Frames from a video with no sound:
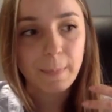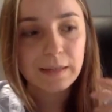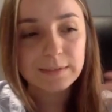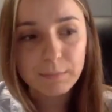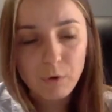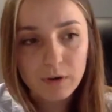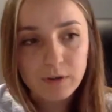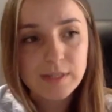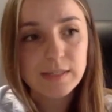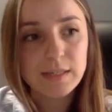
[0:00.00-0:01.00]

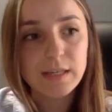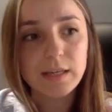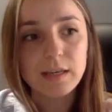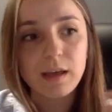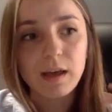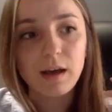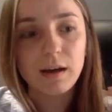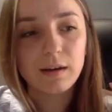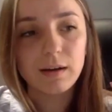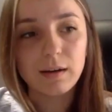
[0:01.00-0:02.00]
democracy,
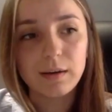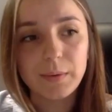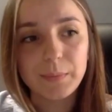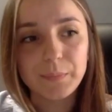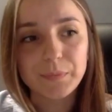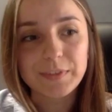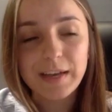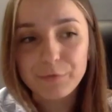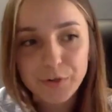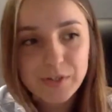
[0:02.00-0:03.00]

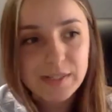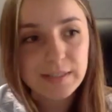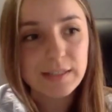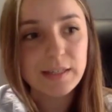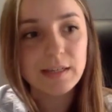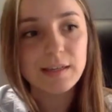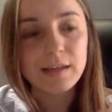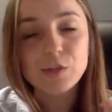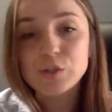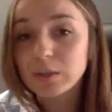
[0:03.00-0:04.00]
diversity,
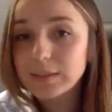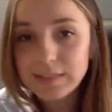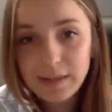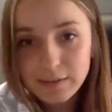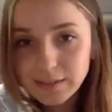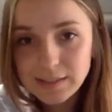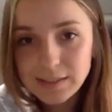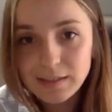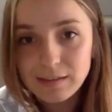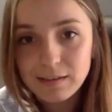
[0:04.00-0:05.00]

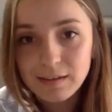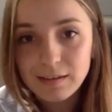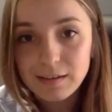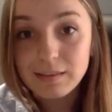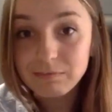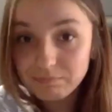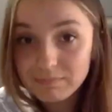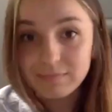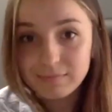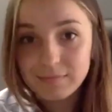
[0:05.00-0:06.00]
solidarity,
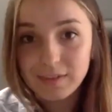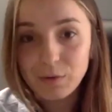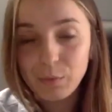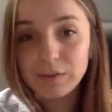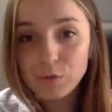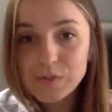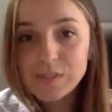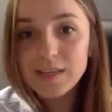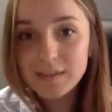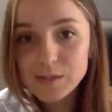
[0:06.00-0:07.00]
when you
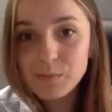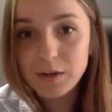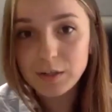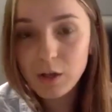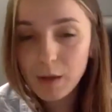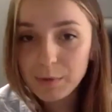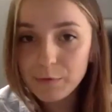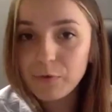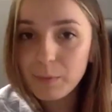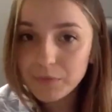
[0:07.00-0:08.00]
see this model coming
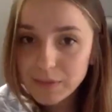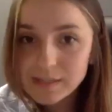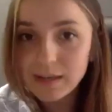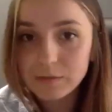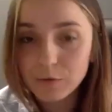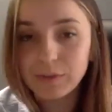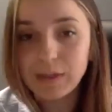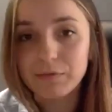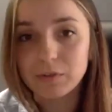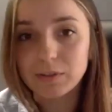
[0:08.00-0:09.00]
from this kind of
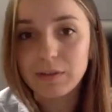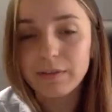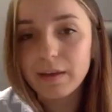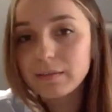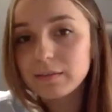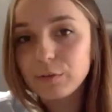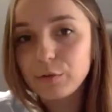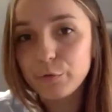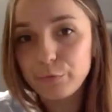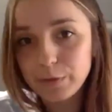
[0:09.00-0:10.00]
level, then
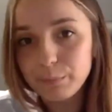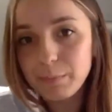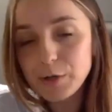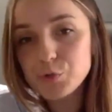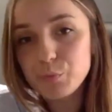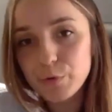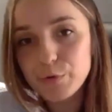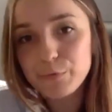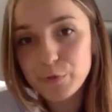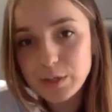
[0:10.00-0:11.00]
you feel much more
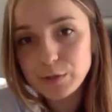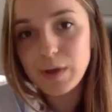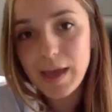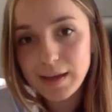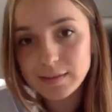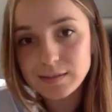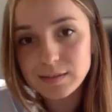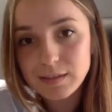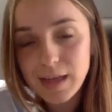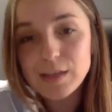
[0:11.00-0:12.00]
free to
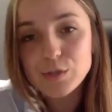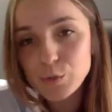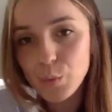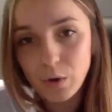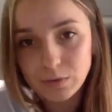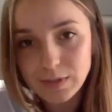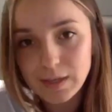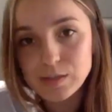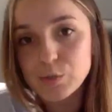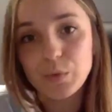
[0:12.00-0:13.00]
act as you want,
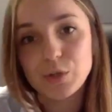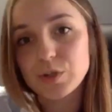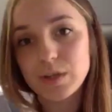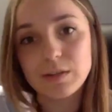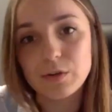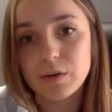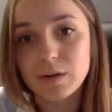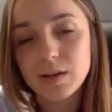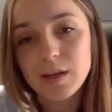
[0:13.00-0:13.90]
as you wish, in your